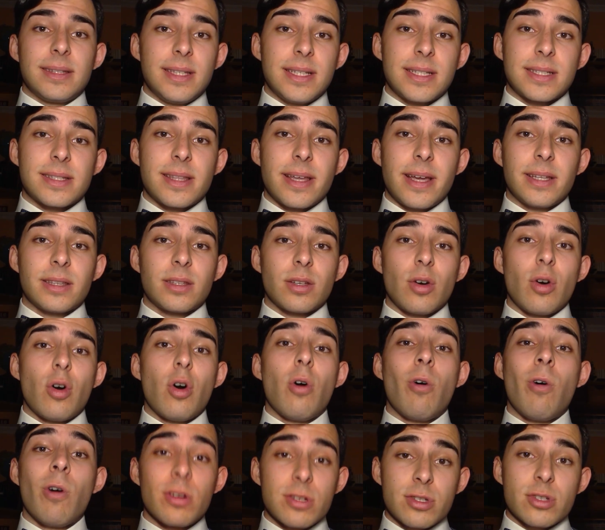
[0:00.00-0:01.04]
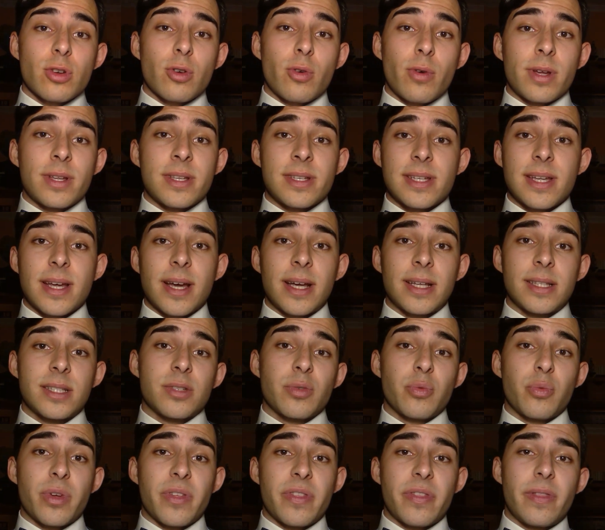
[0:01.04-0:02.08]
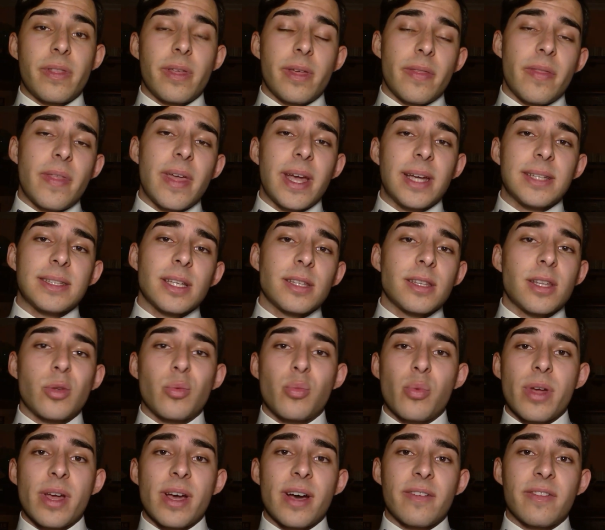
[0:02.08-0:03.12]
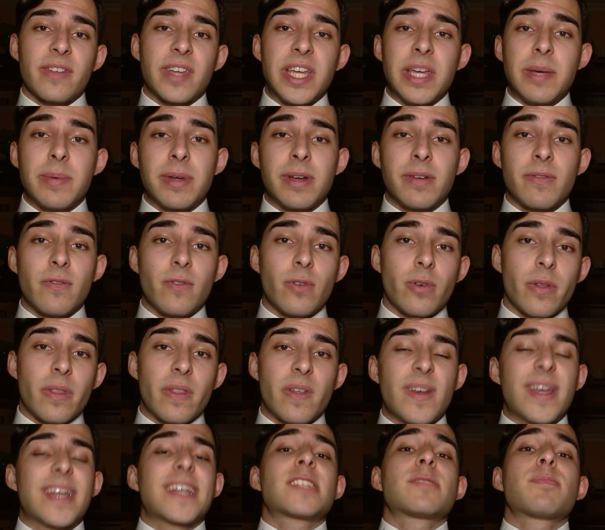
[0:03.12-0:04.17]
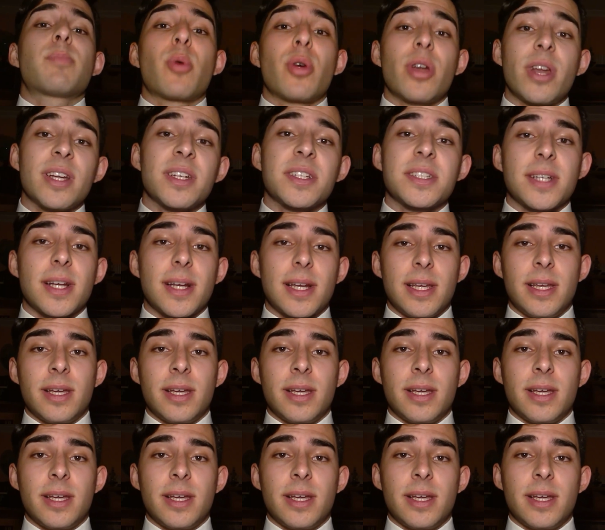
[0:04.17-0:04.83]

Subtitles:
This date also coincides with the date that we have given for the exponential